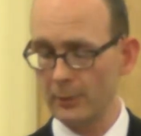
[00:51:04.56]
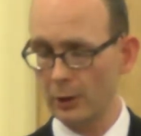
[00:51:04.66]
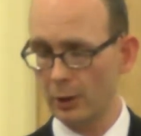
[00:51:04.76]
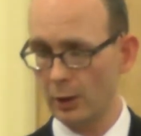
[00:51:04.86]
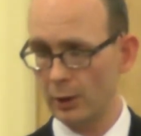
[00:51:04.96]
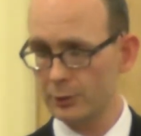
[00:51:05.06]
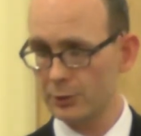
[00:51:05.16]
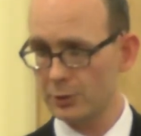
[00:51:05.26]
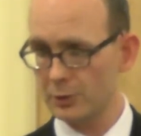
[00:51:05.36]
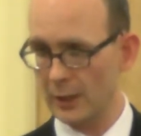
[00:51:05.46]

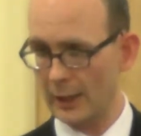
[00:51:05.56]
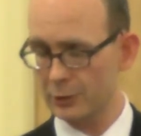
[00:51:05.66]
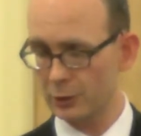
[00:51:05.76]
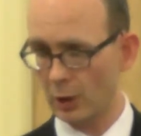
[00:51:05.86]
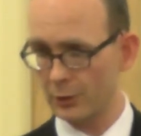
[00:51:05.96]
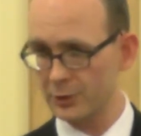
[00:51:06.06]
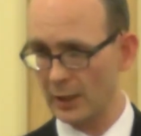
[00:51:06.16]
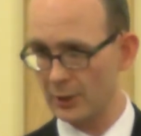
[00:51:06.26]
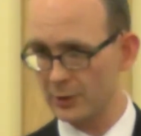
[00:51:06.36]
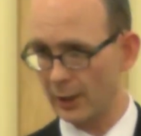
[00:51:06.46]
Because, as God
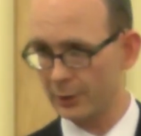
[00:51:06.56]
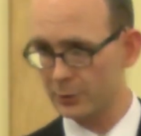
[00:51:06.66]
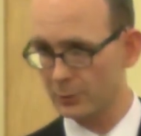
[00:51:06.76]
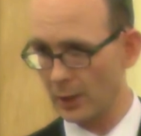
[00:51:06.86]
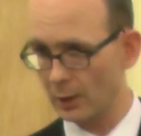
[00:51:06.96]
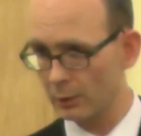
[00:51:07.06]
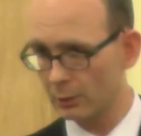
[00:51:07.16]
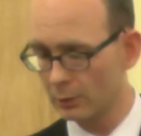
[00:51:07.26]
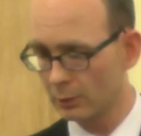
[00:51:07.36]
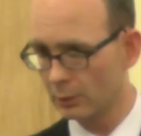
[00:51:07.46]
says
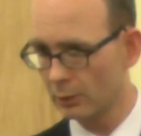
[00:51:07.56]
elsewhere,